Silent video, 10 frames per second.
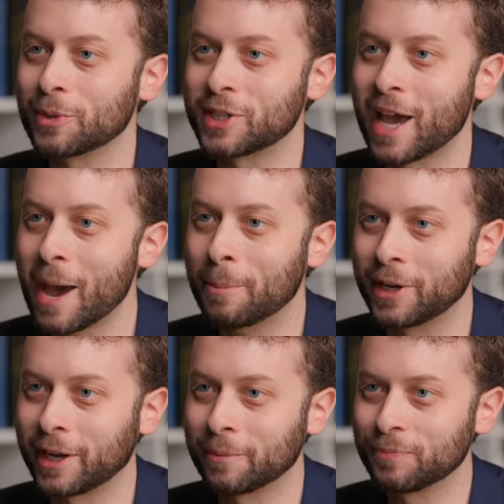that was
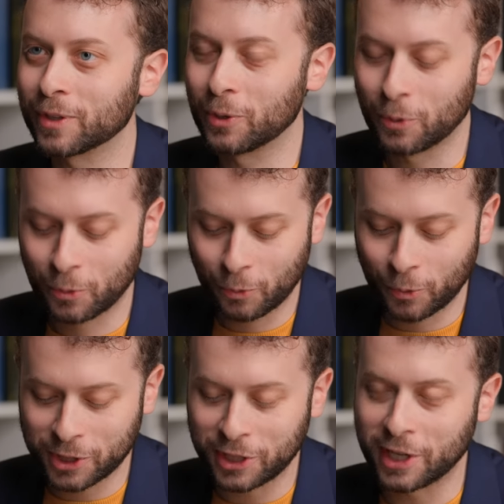happening
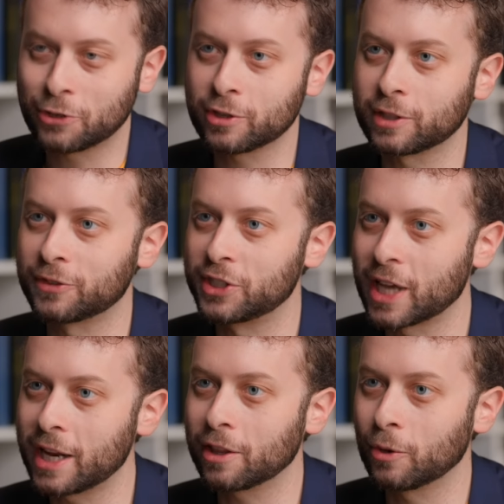was in the interest of
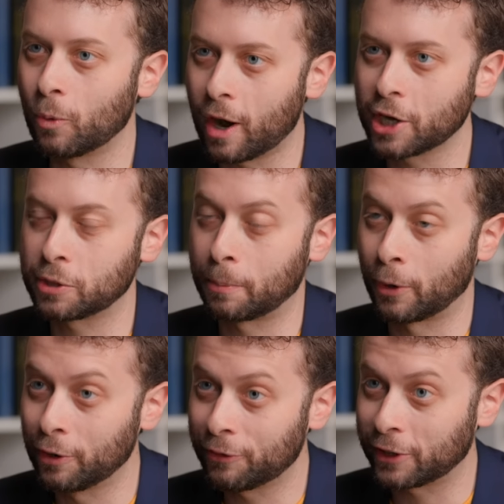setting the watch
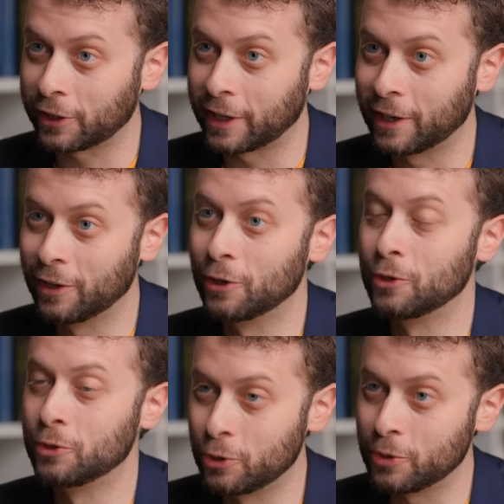perfectly
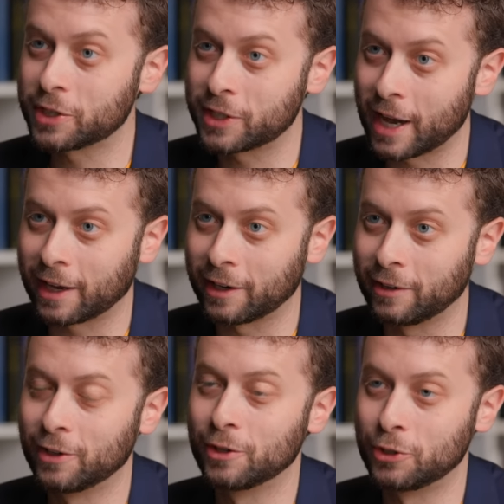to the
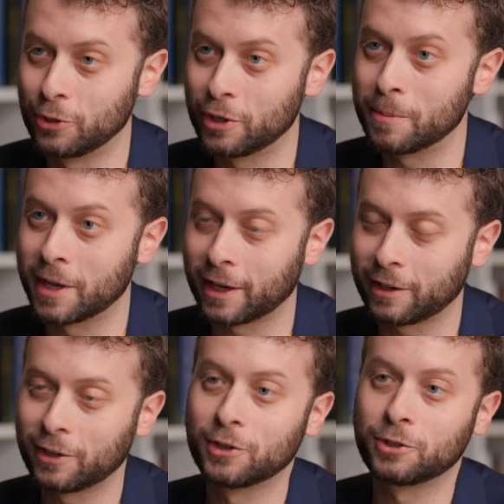second, to the
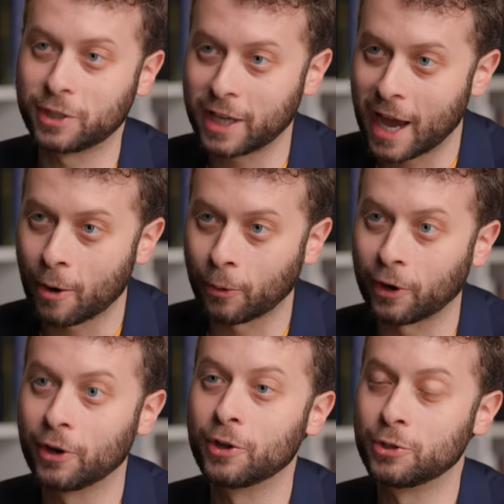minute, to the
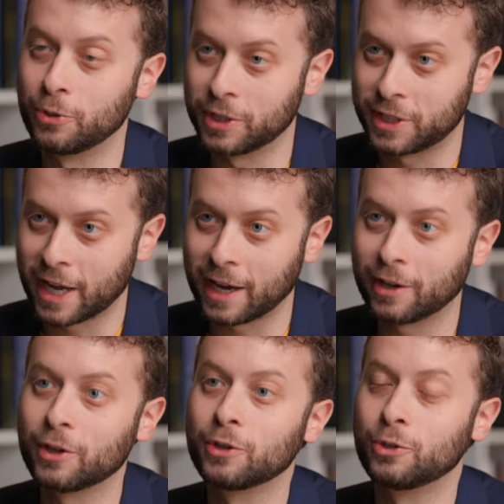hour, to the
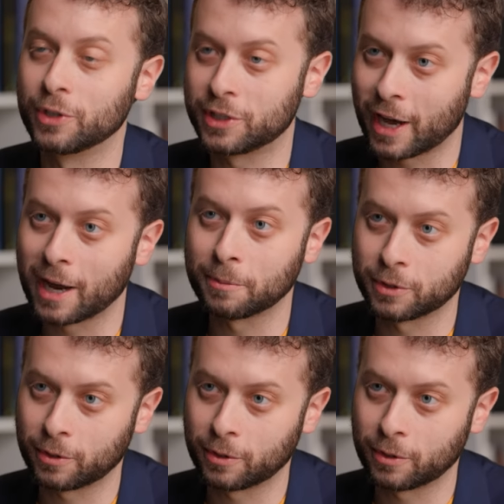date, to the time